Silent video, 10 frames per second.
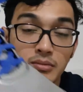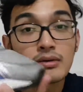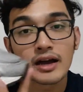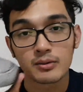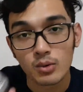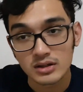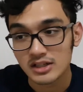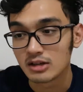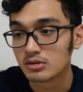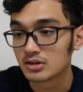Maybe I was
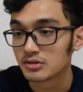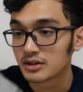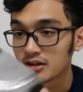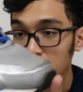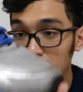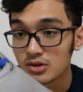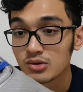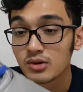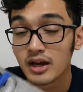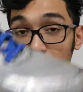able to run another
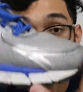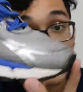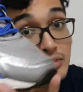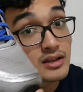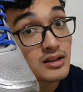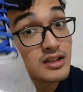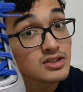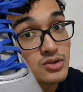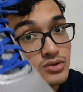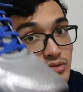2K, and maybe these
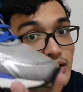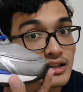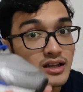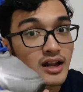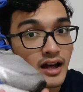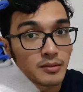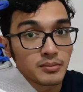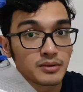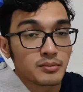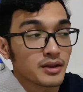shoes really did help,
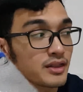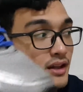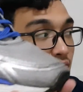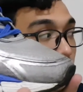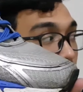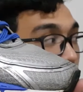but then,